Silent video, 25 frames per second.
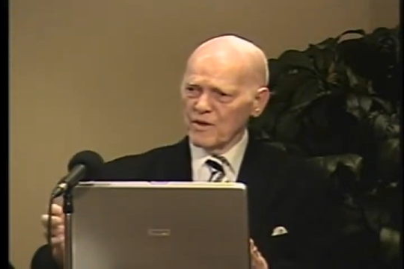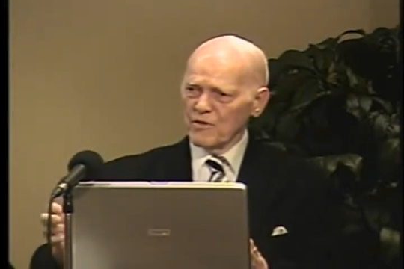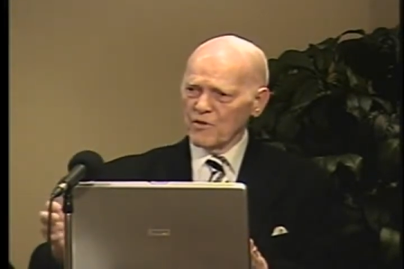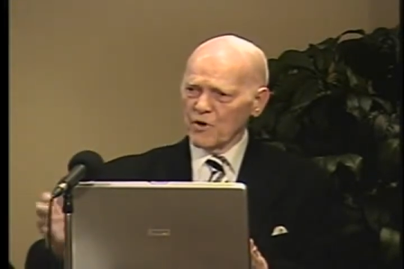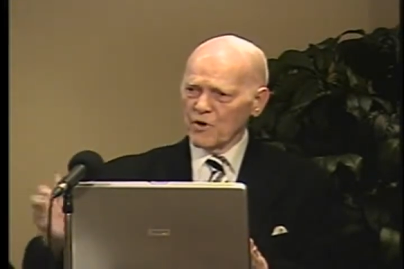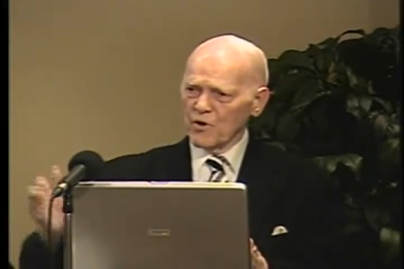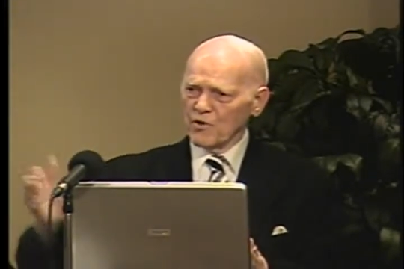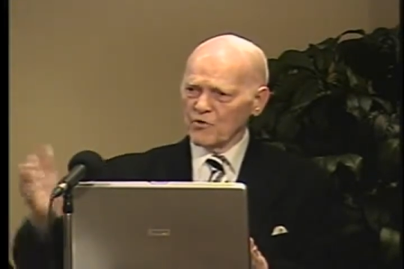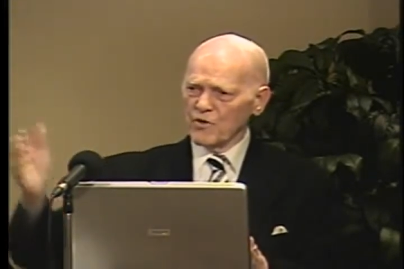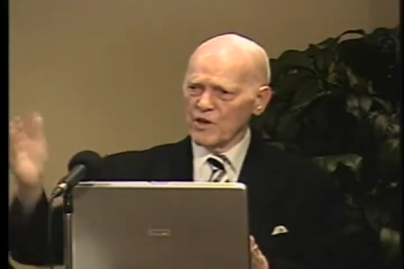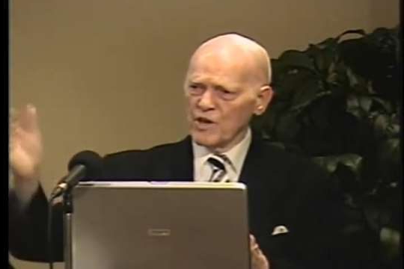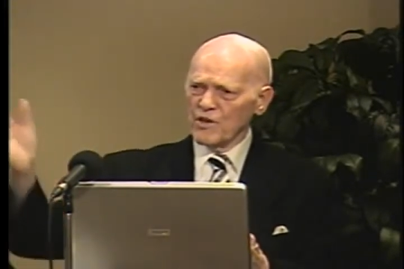
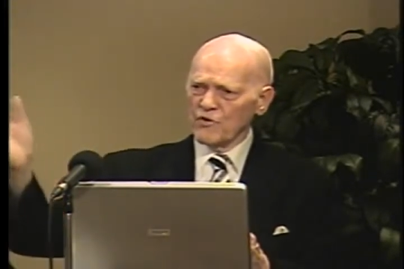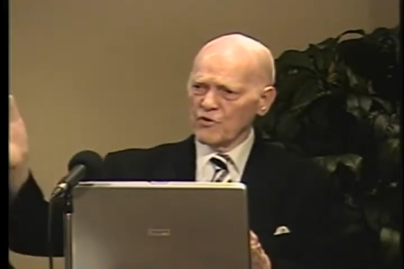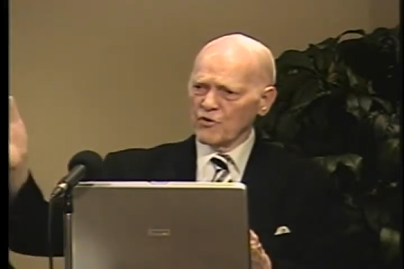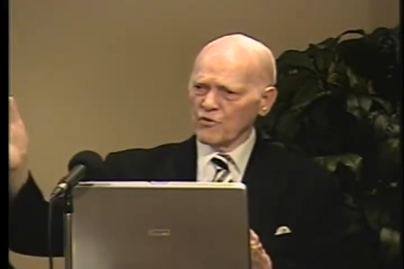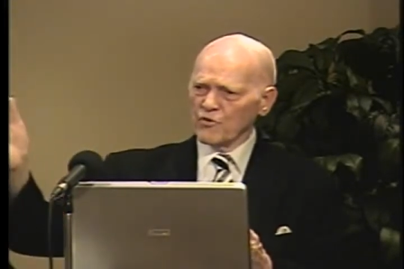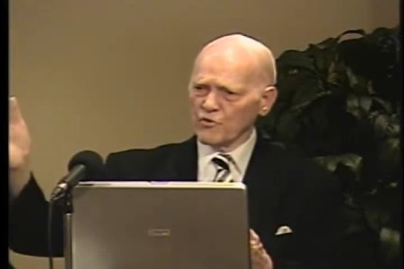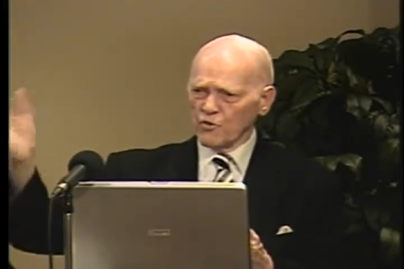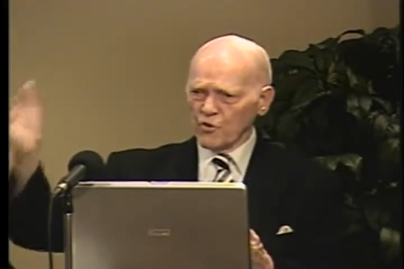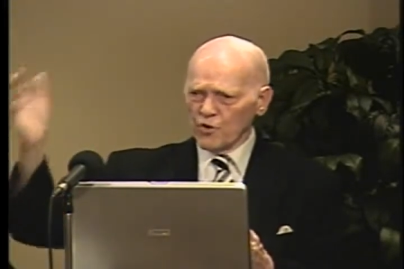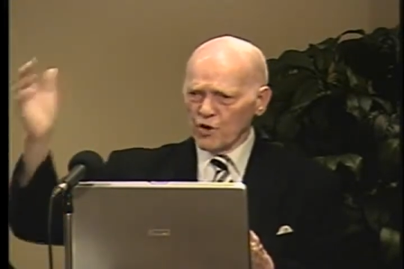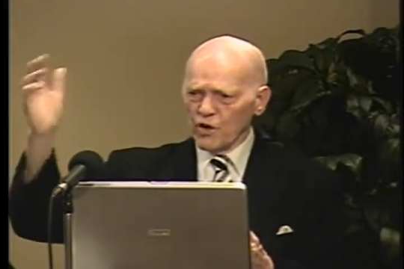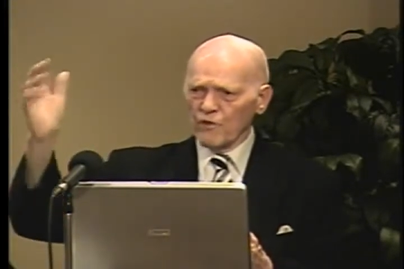The Lord
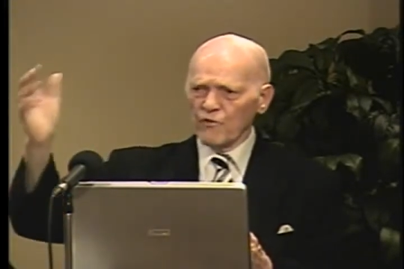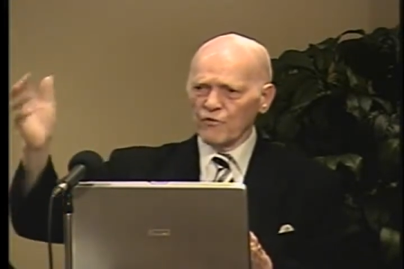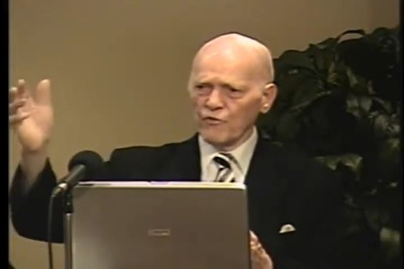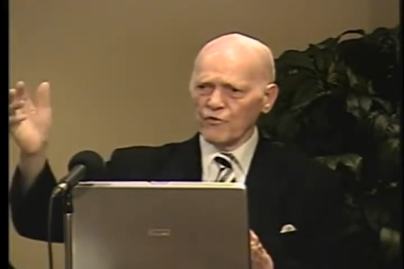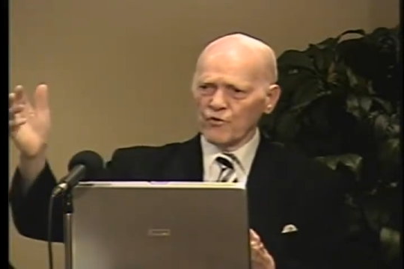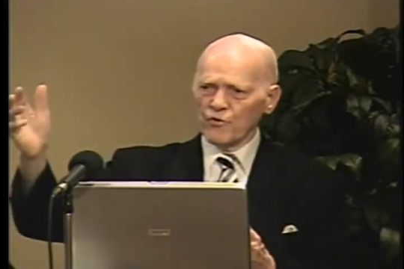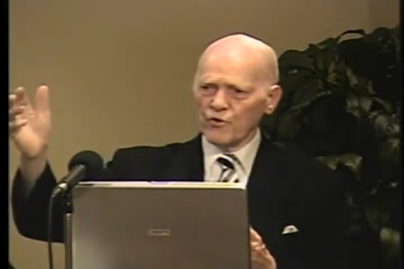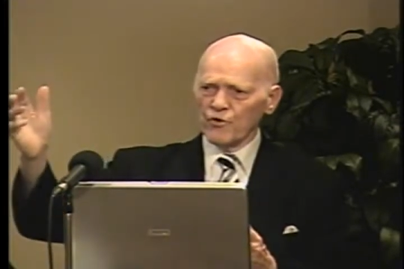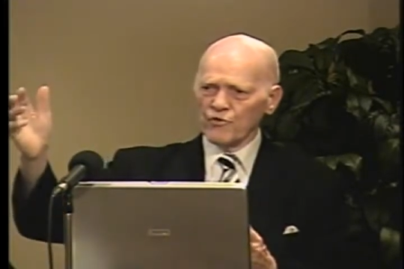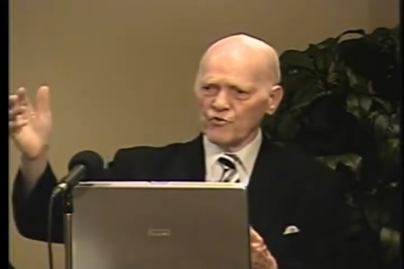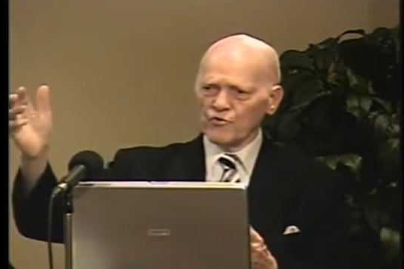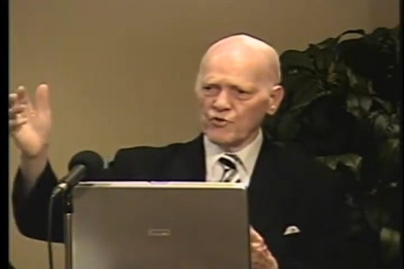Jesus could have
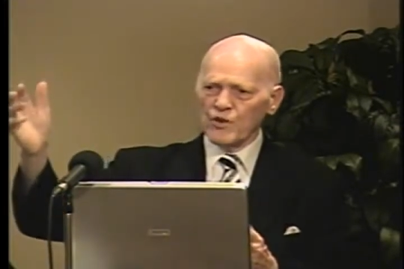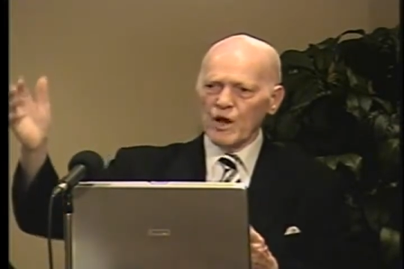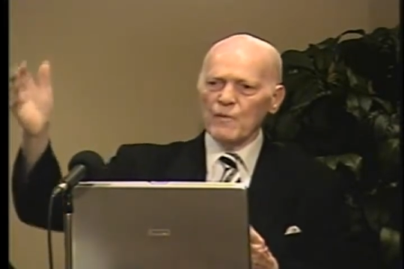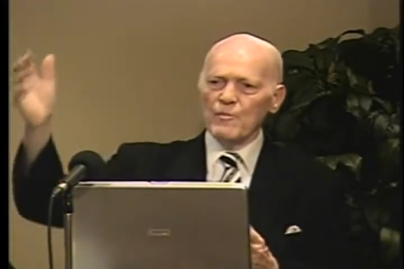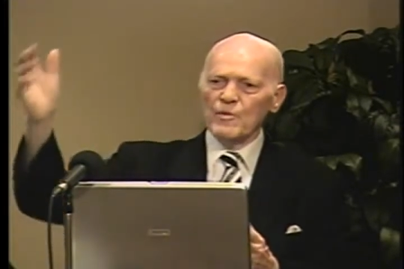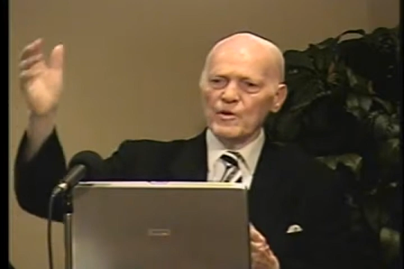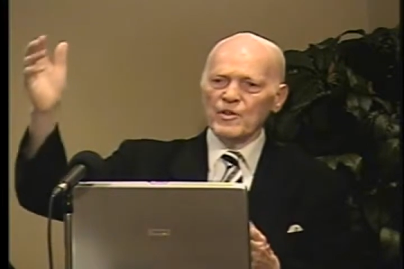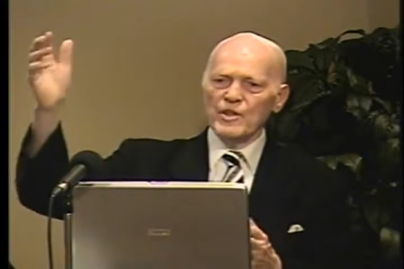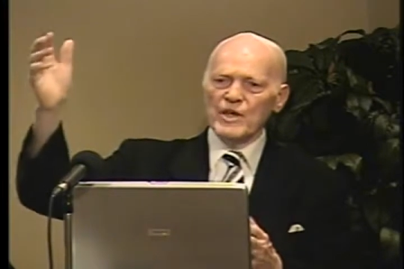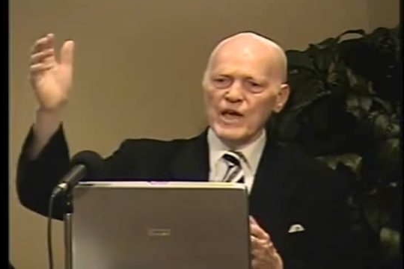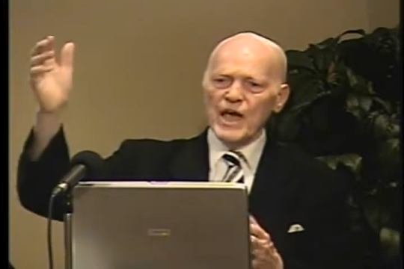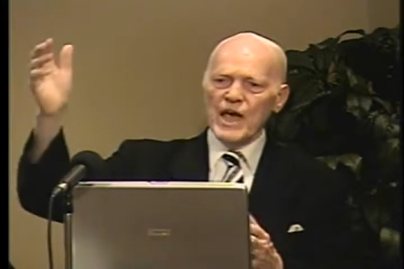
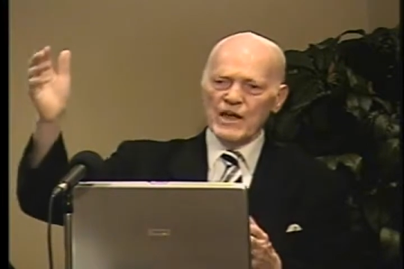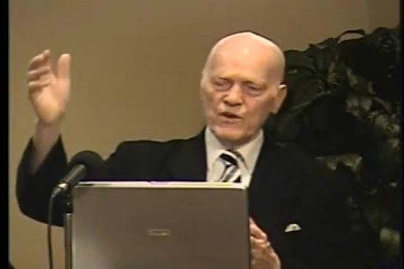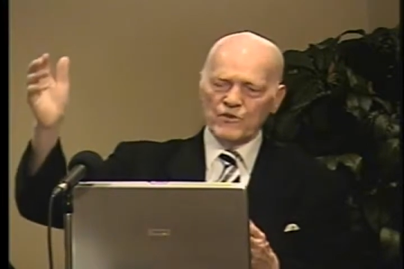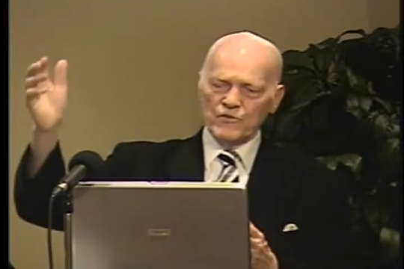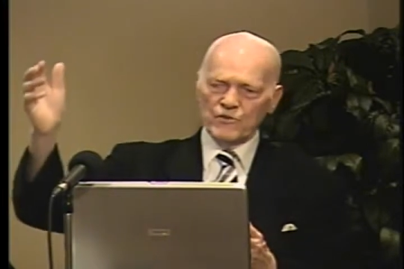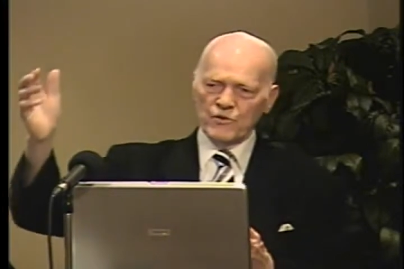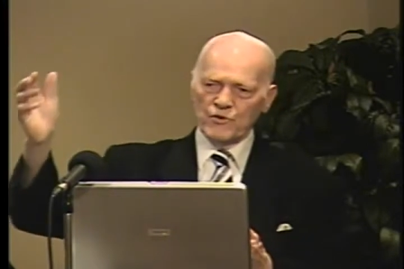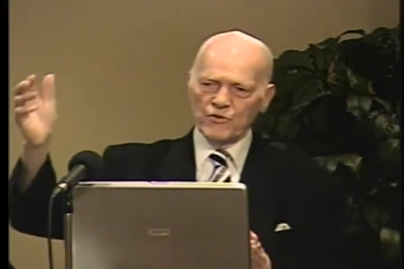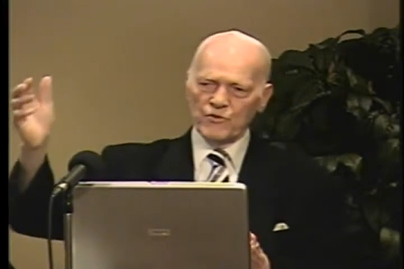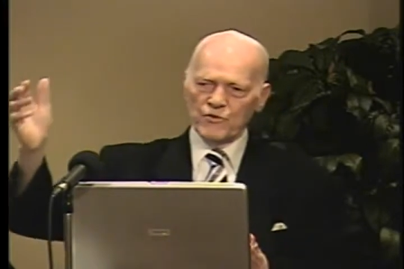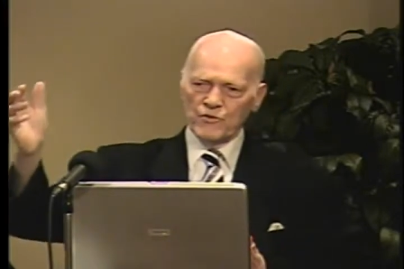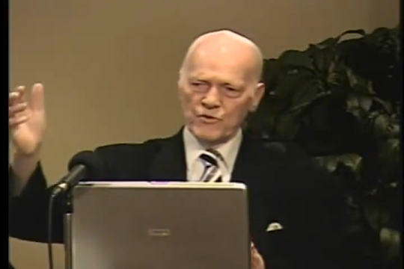summoned the
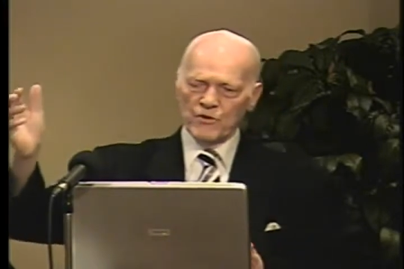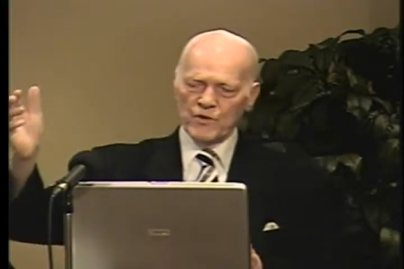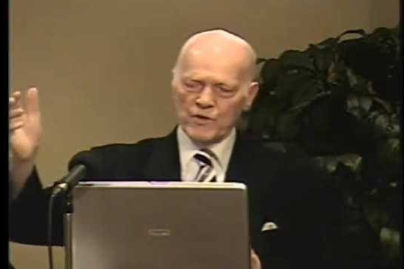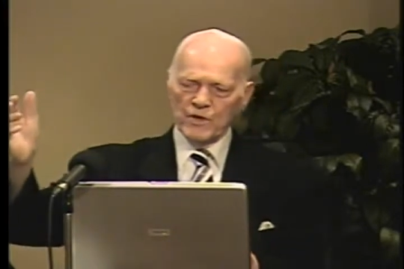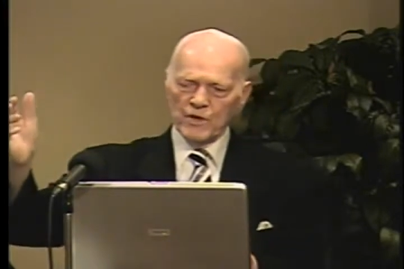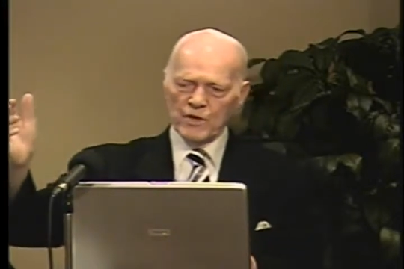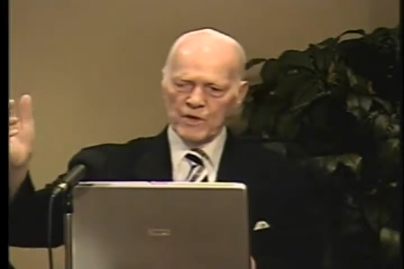angels,